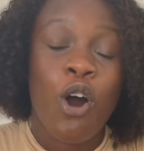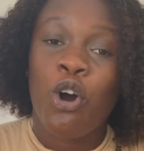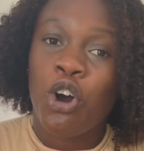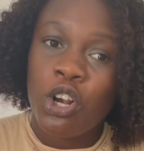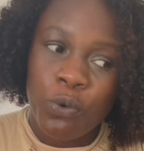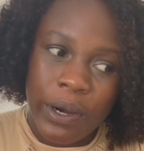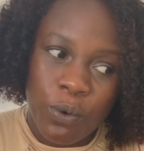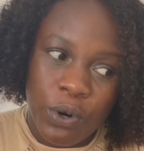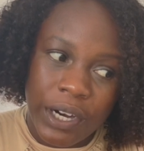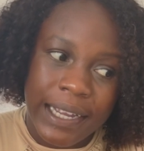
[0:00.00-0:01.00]
oil rig
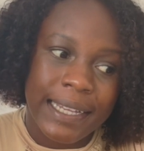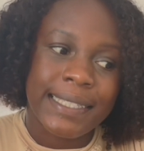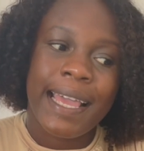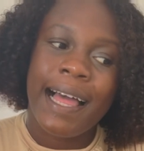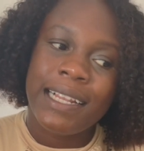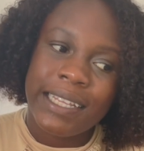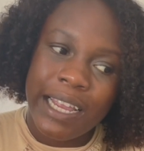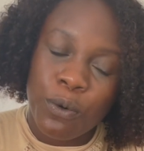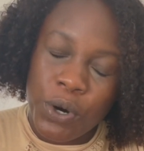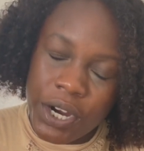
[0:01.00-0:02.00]
workers,
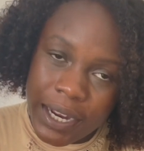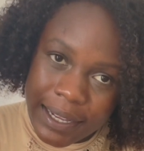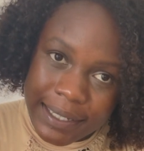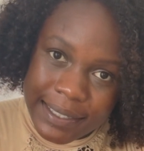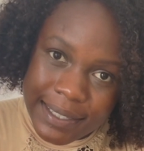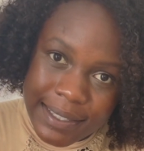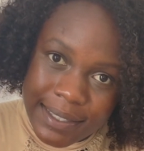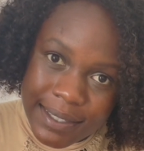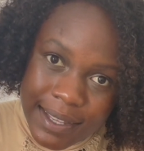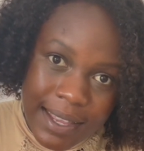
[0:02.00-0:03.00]
healthcare
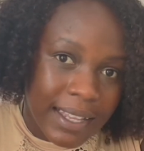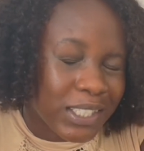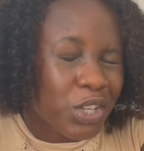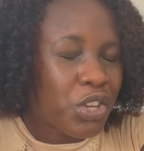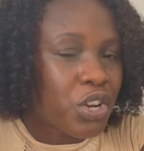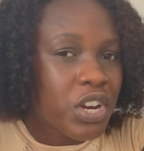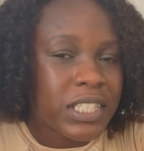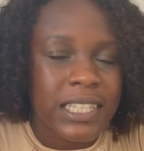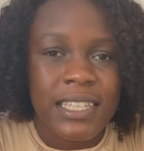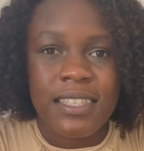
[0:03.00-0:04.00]
workers, so
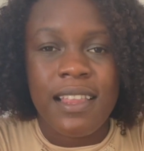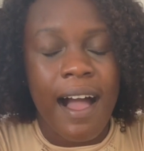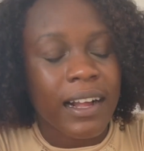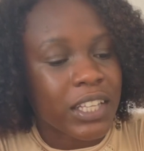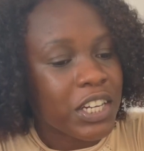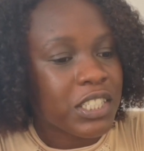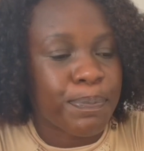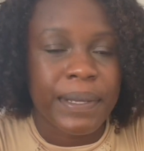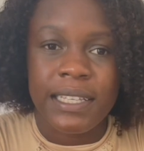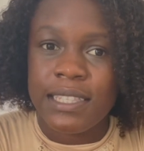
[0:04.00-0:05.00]
nurses, doctors,
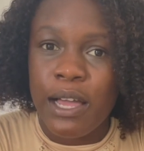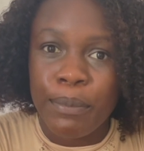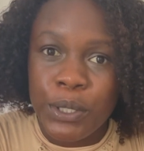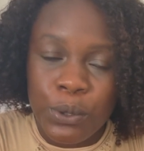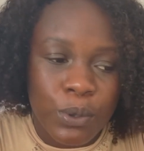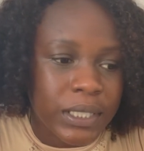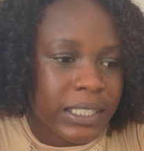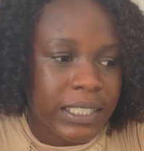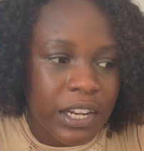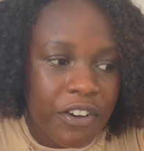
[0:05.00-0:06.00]
PSWs,
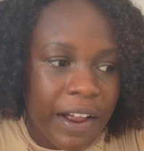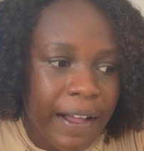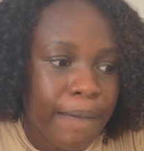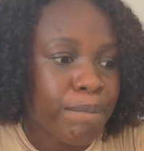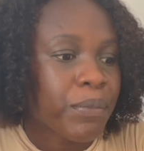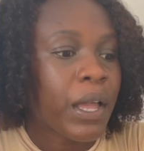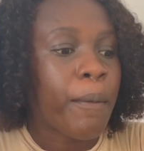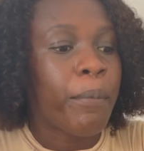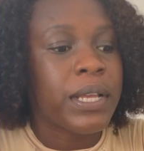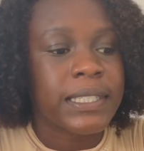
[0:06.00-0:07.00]
etc.,
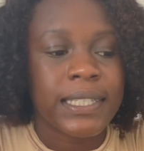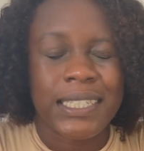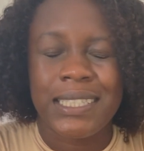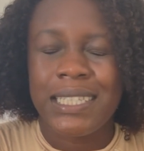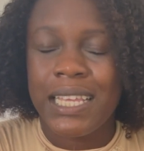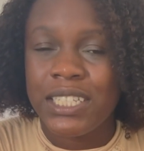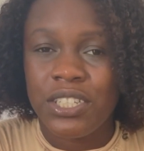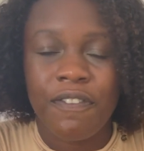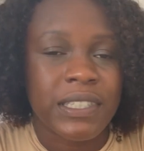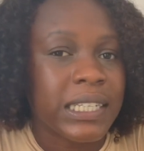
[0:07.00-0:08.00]
prisons at
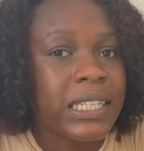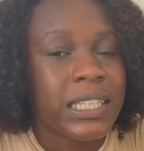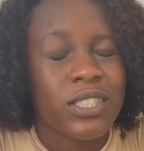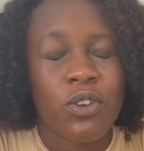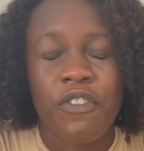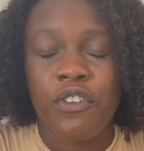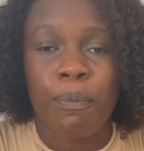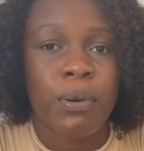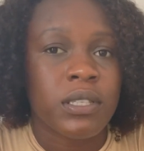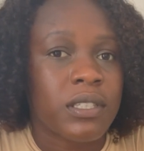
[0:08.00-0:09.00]
detention facilities. So if you're a
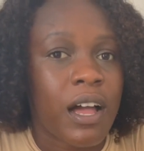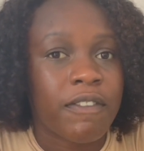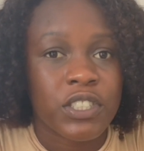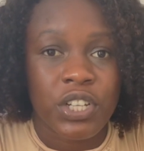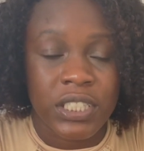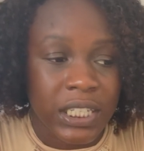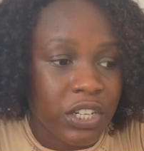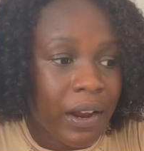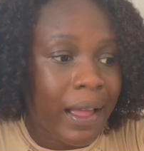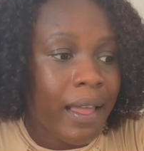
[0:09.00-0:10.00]
prison officer,
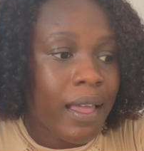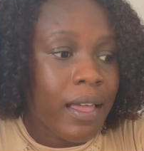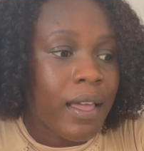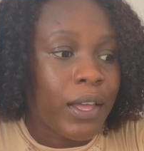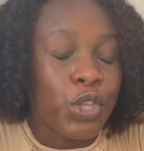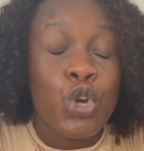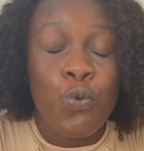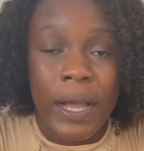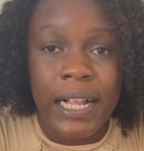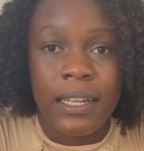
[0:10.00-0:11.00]
etc., you
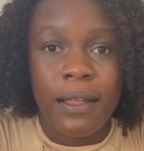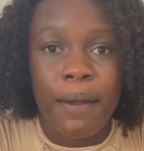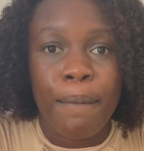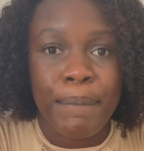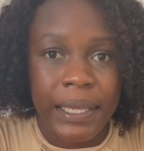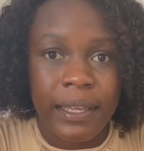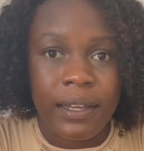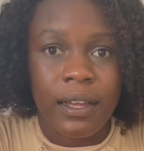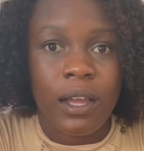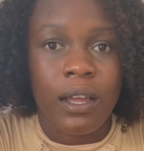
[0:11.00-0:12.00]
will be